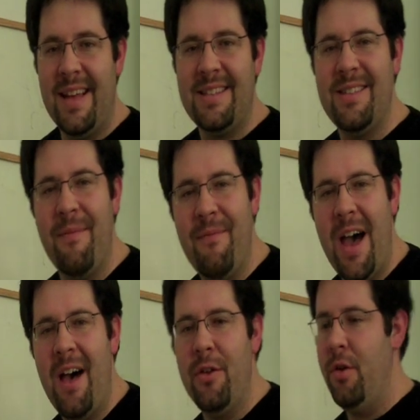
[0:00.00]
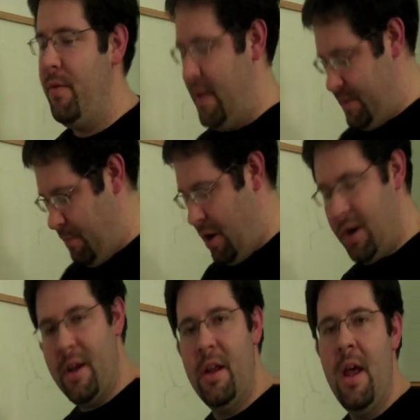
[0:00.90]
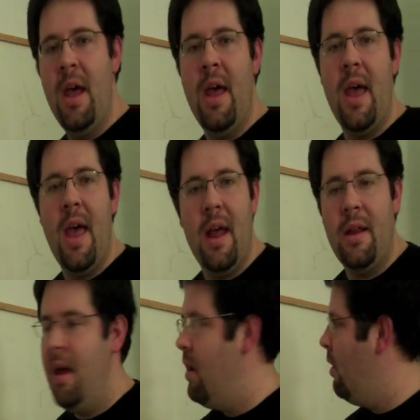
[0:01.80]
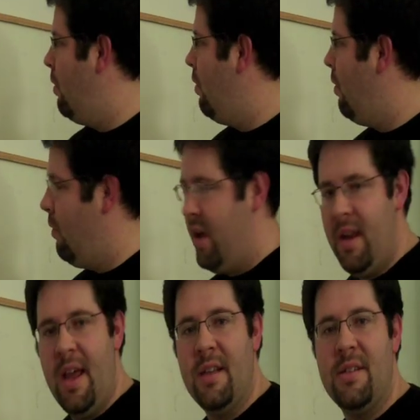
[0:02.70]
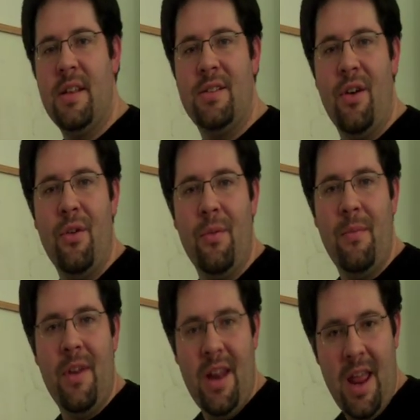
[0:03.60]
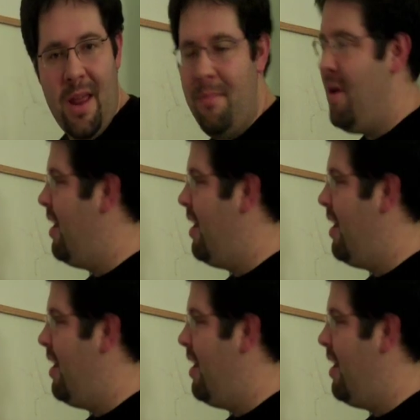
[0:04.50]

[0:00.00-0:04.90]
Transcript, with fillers: That's the value of this market, and it has its own name,